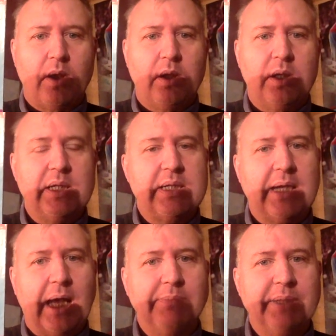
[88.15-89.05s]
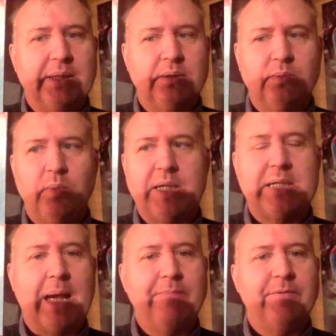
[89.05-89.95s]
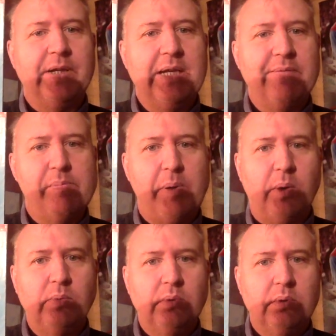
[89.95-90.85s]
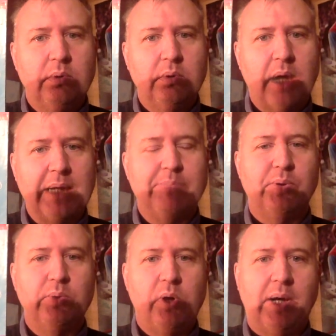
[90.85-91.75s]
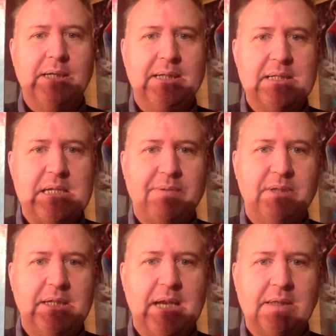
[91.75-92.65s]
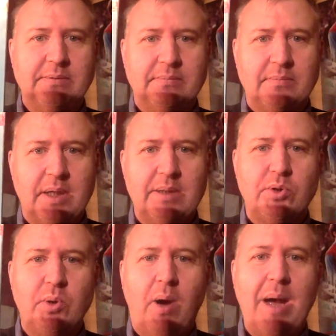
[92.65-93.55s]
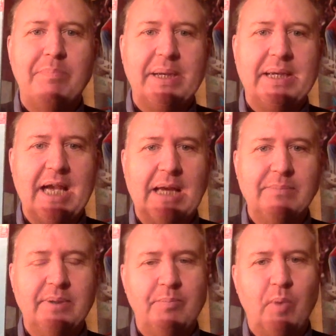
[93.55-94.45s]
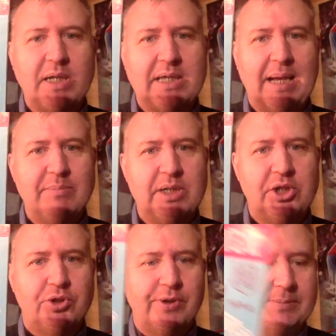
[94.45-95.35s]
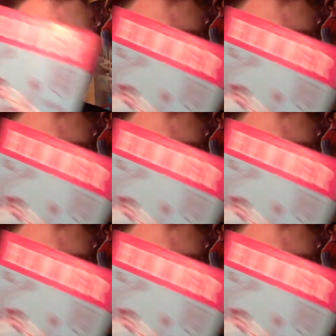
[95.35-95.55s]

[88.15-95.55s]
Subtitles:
this game here, West Ham v Liverpool, April 1978, and it was quite a big game in West Ham's history.